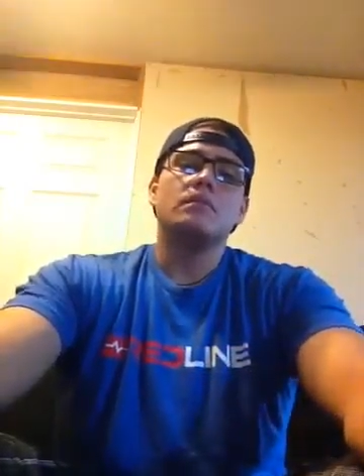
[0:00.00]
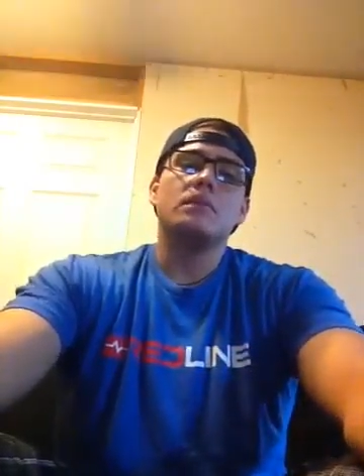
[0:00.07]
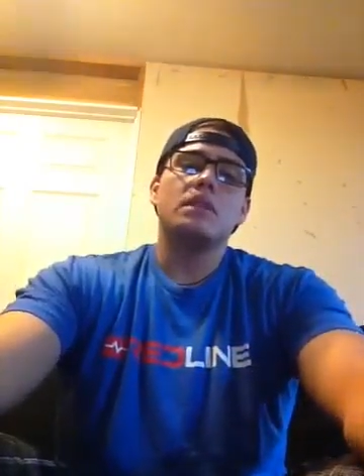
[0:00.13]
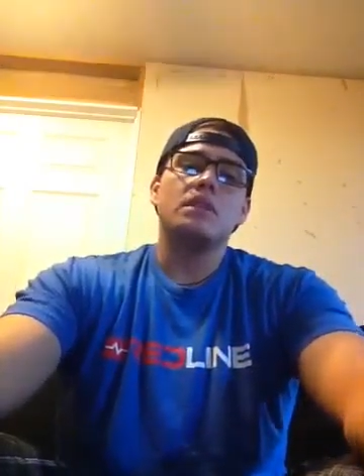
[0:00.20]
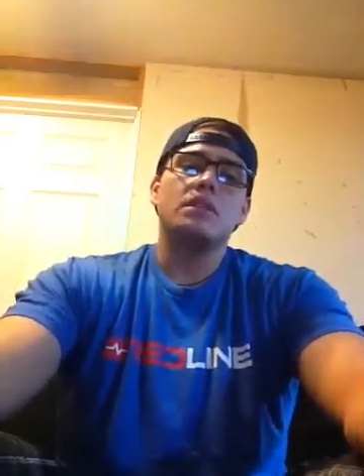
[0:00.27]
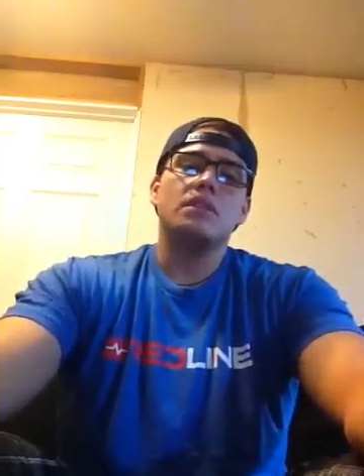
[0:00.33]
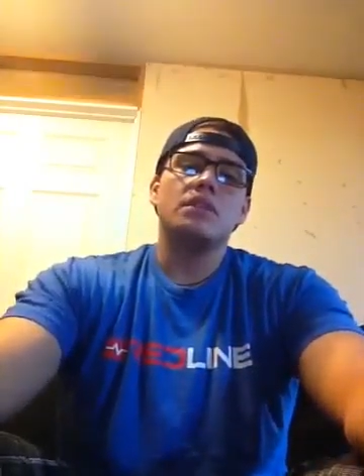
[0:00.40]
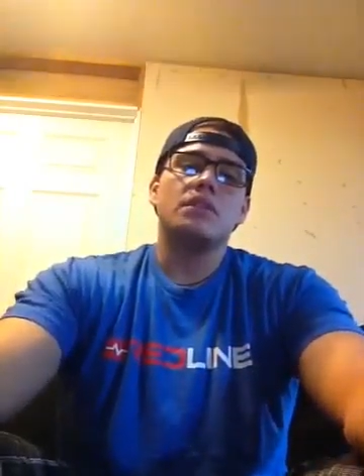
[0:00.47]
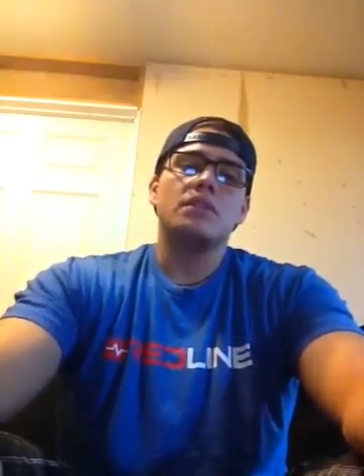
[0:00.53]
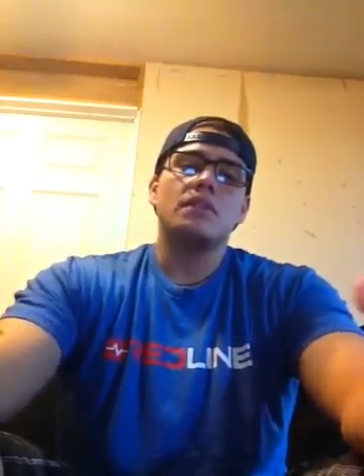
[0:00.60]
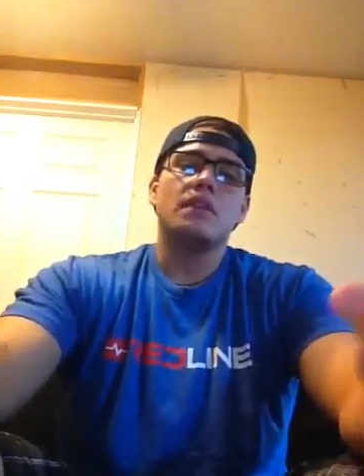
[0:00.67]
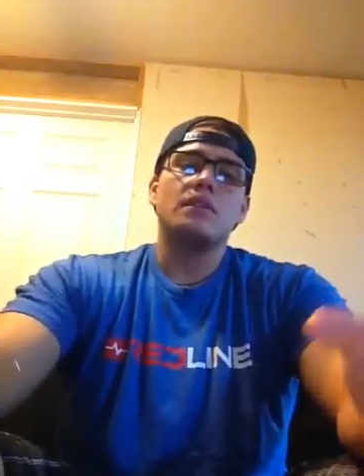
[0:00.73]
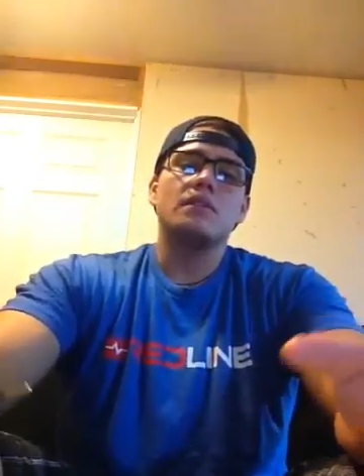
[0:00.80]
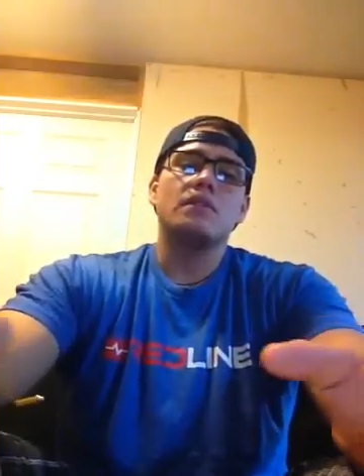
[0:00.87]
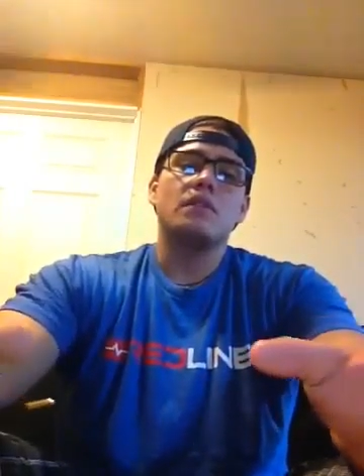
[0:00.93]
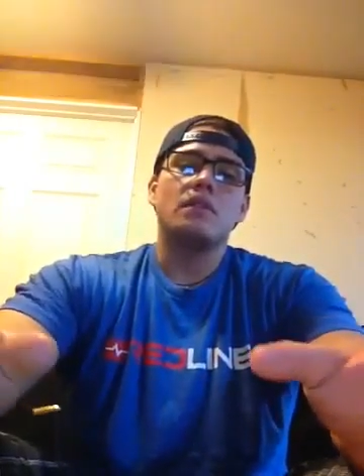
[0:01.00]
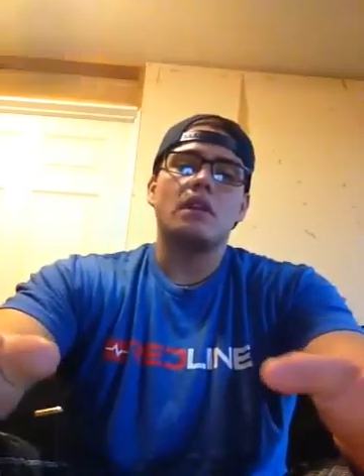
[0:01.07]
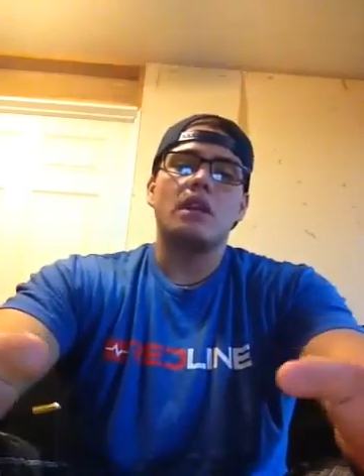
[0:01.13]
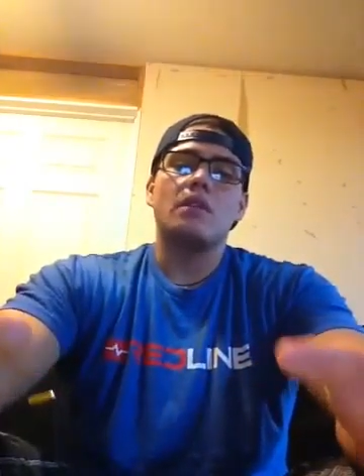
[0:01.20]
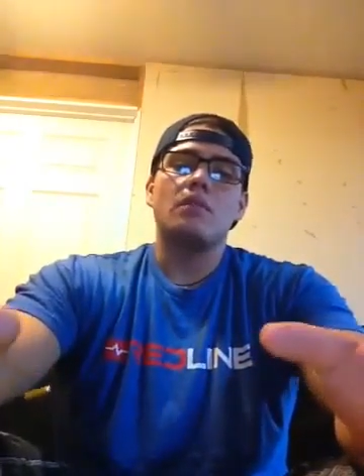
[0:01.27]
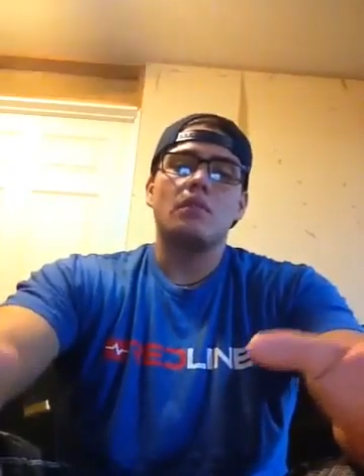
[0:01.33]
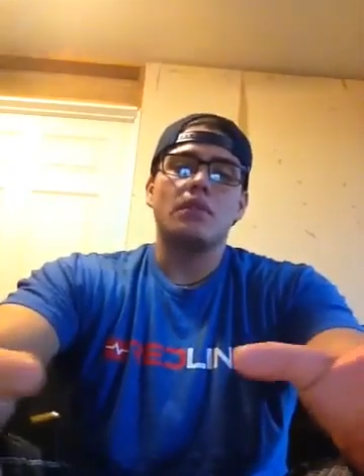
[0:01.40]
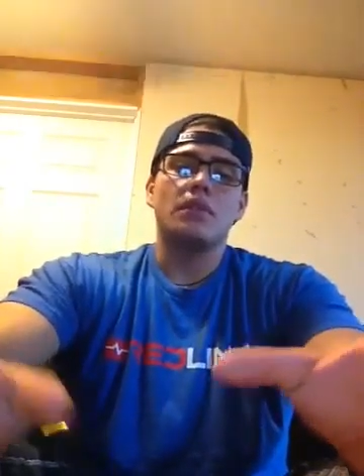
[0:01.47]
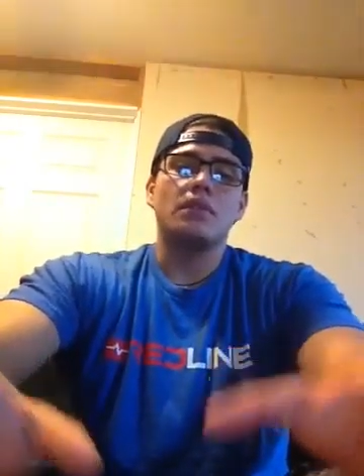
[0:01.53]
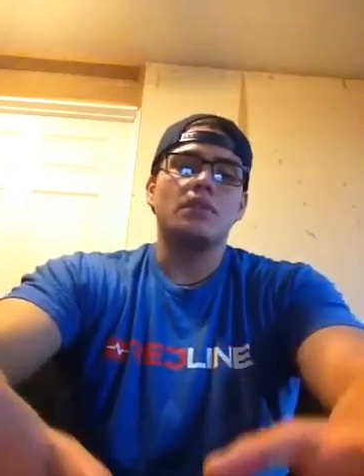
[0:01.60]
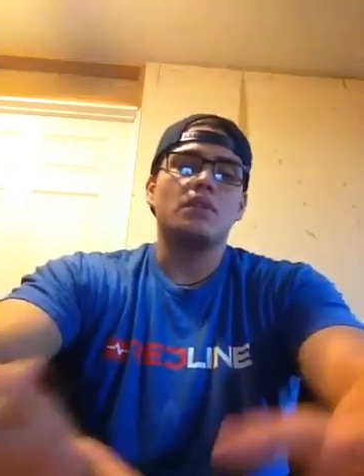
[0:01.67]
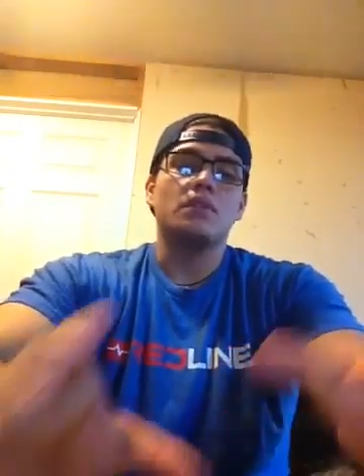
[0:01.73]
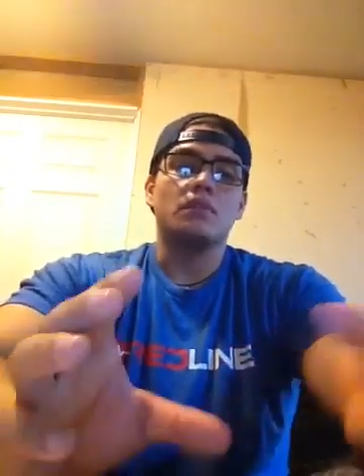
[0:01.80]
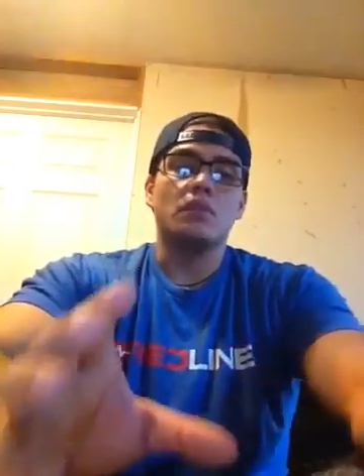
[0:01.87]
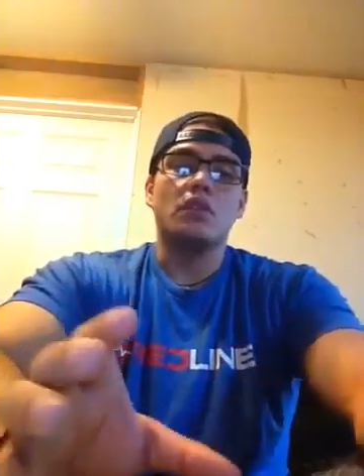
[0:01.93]
it just sends, alright, well,
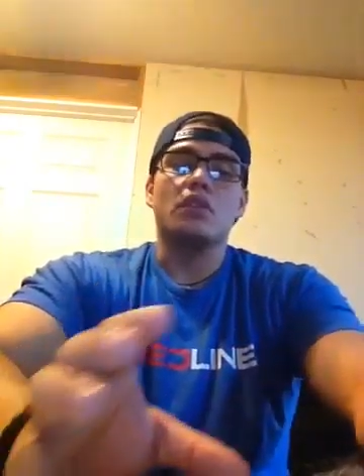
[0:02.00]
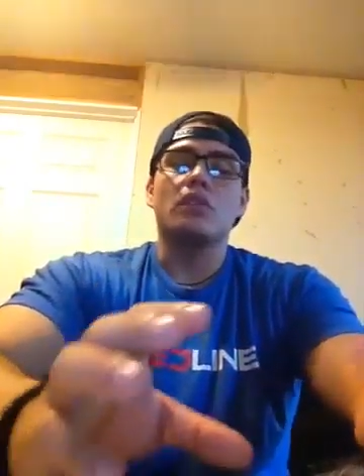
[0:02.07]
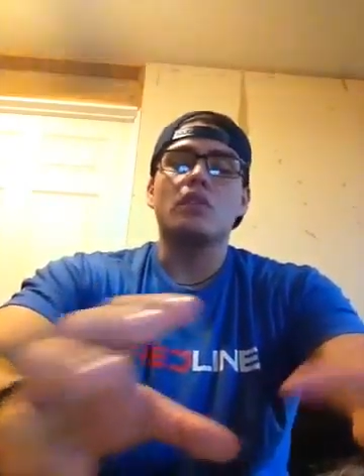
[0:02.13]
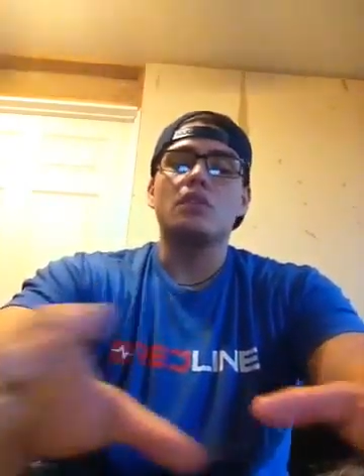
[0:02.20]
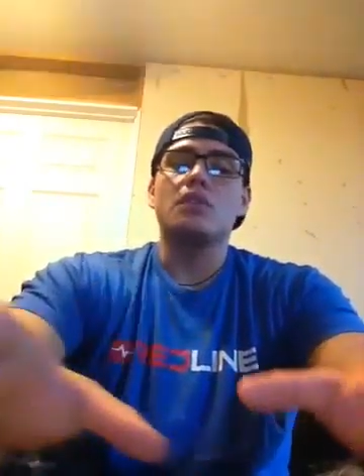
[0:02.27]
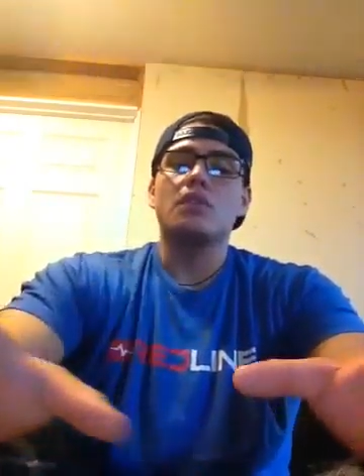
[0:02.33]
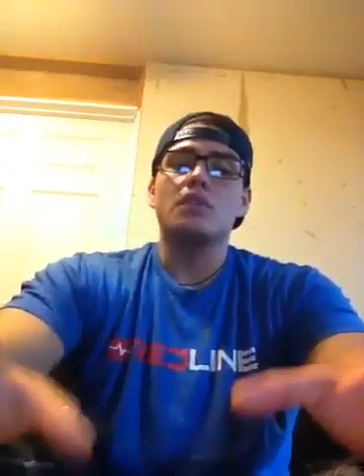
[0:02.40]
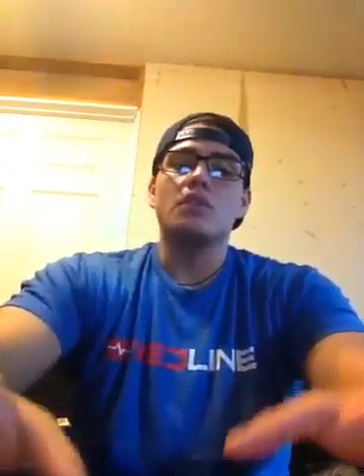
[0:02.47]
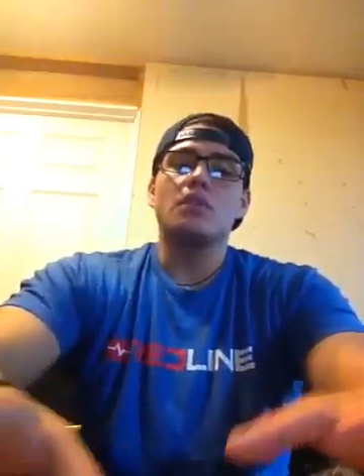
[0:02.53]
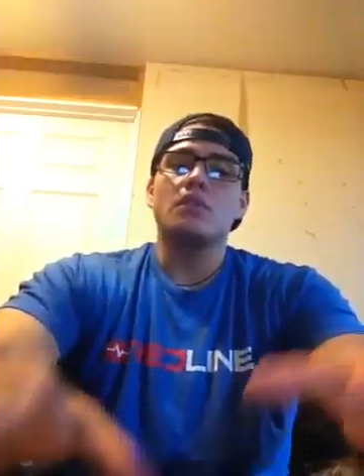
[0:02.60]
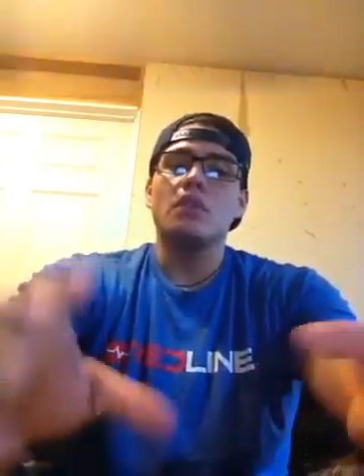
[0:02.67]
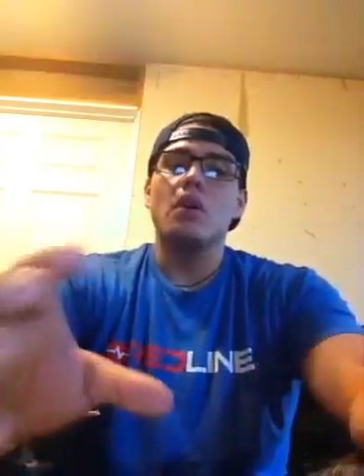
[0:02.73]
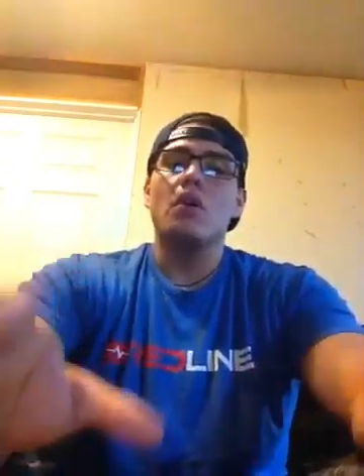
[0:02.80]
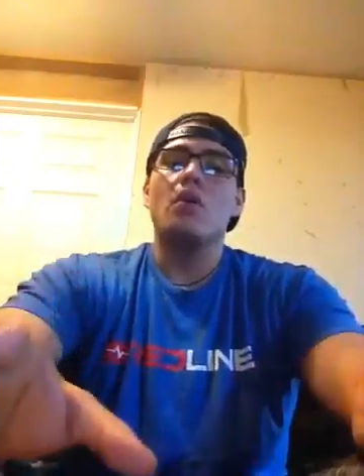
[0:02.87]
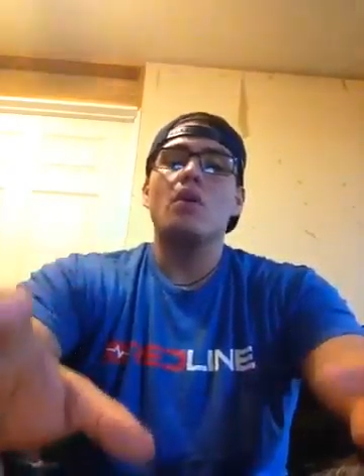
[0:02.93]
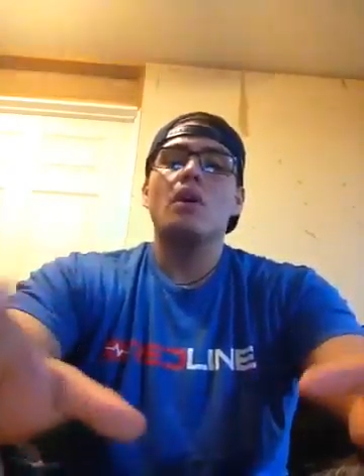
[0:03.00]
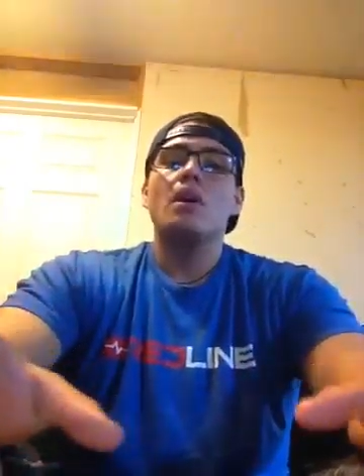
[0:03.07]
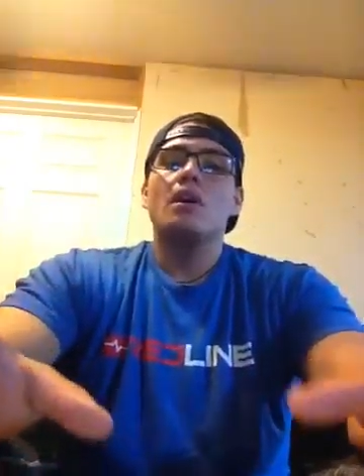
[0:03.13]
you're closer, you go,